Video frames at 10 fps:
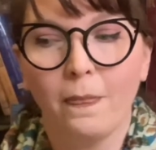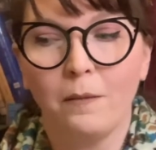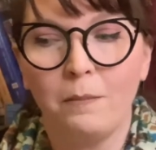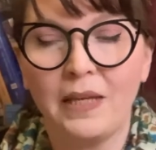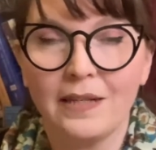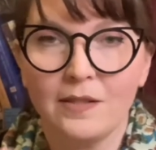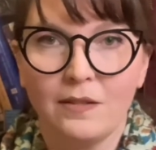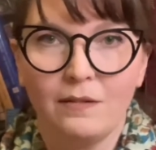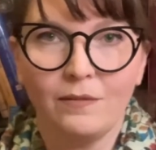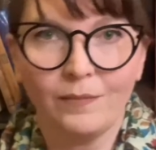
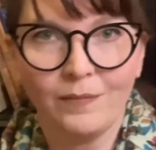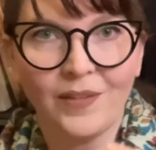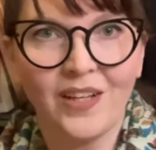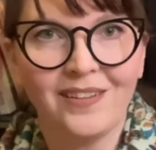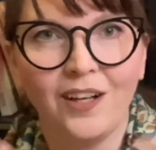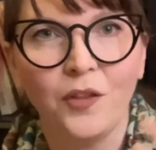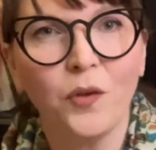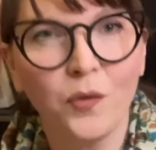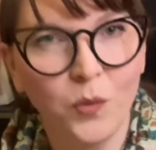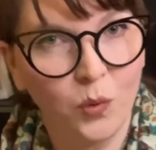Because
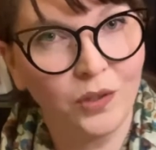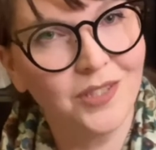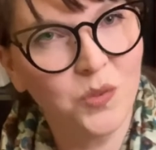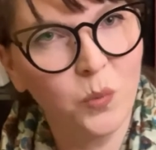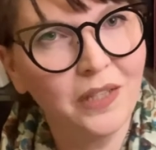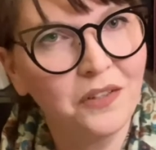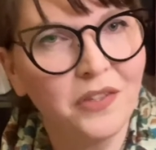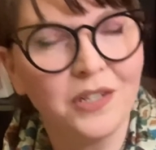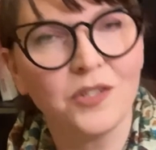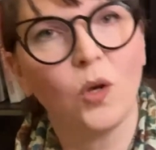although the world is real,
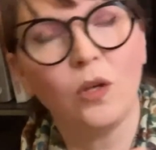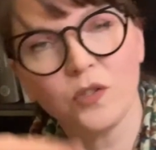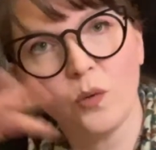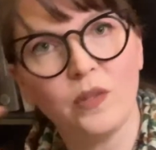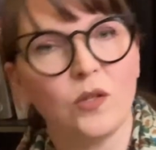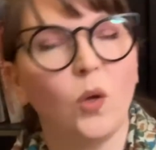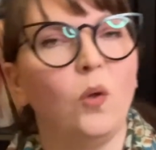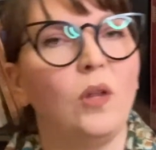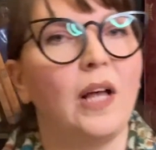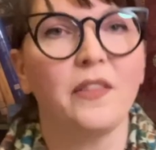there's also this
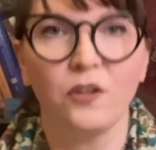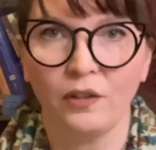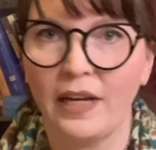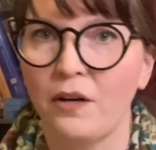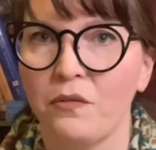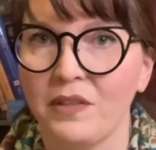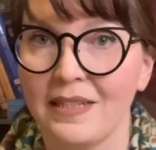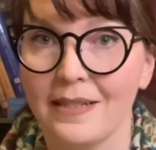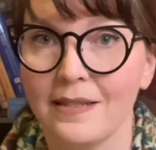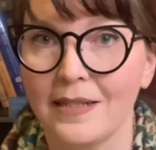whole other layer of
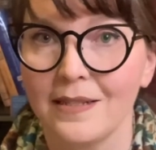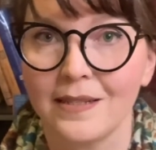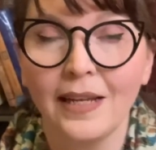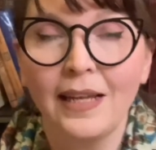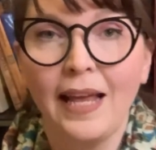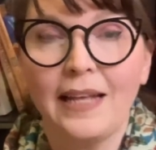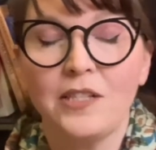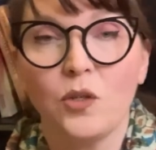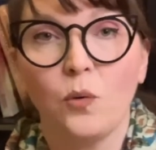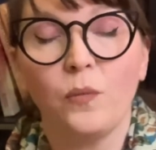existence. And
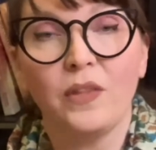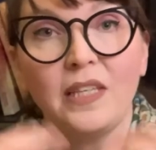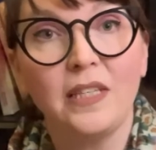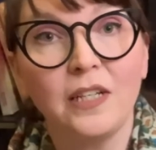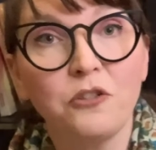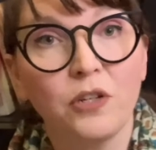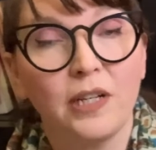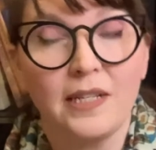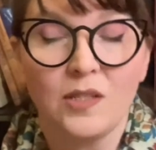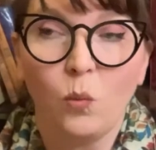so the
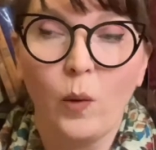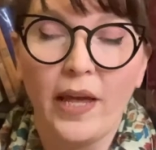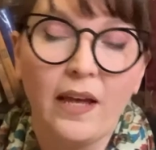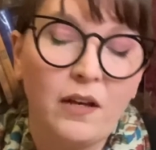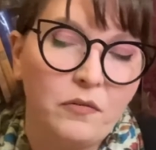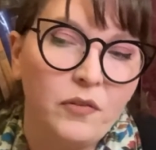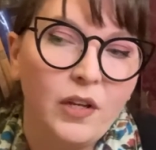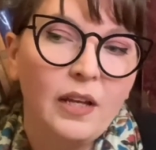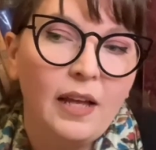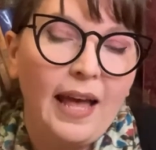yantra is a way of
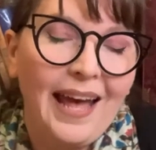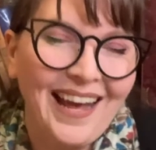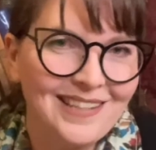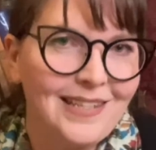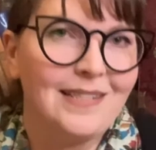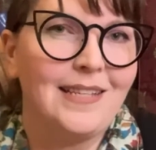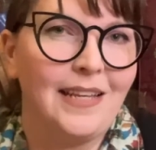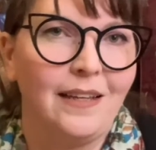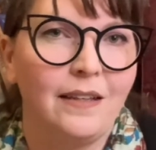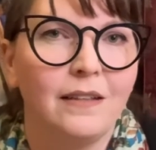
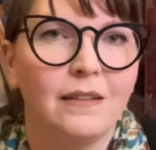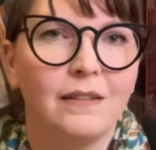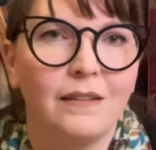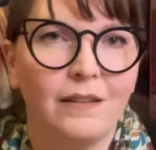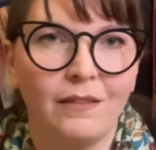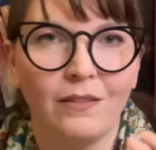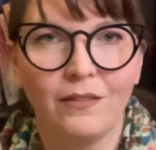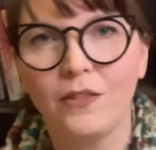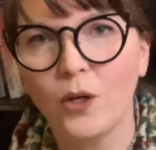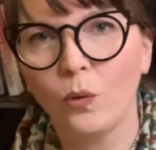accessing
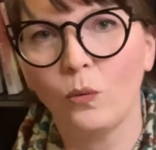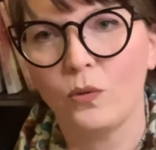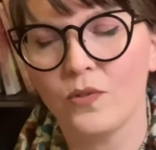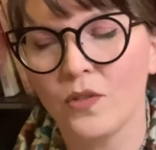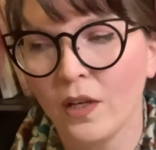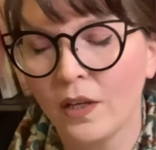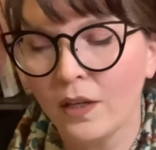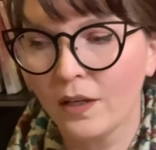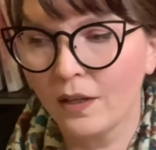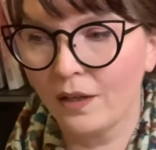those
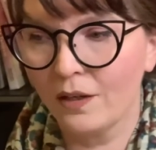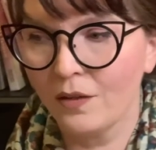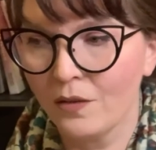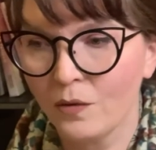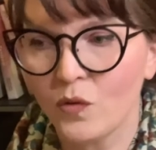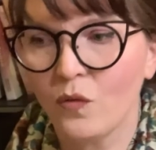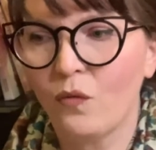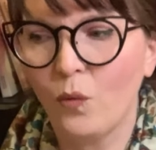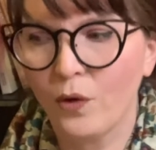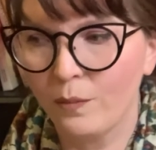
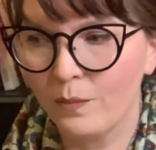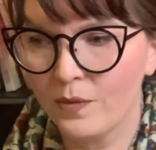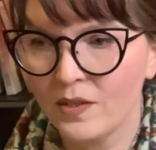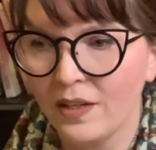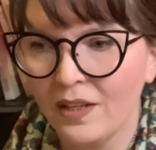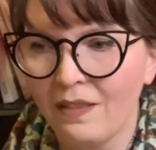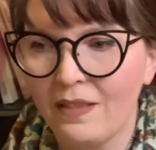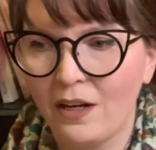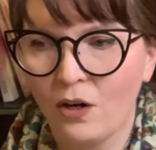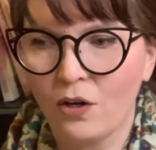forms
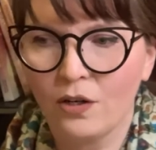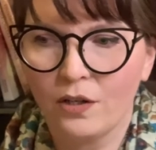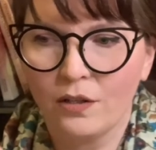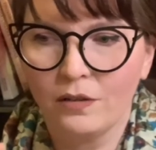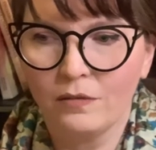that are